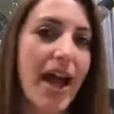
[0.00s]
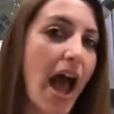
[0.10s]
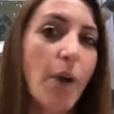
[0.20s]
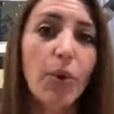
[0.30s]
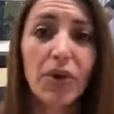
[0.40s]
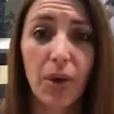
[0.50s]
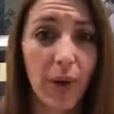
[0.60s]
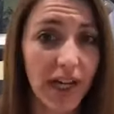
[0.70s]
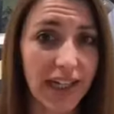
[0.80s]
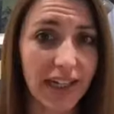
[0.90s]
I won't go
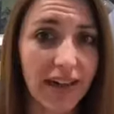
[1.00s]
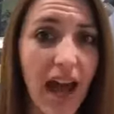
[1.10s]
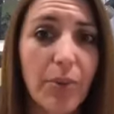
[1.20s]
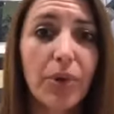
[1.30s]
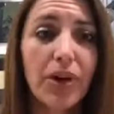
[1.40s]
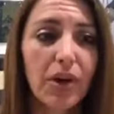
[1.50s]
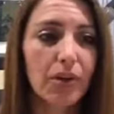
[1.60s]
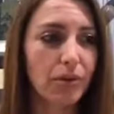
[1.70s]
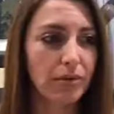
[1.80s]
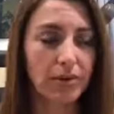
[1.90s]
on it. I will
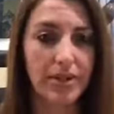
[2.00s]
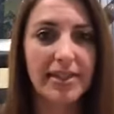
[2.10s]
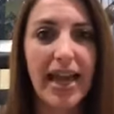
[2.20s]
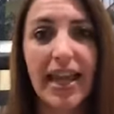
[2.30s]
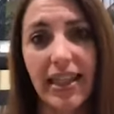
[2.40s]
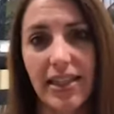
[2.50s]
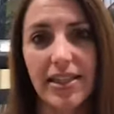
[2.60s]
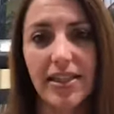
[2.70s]
go silent.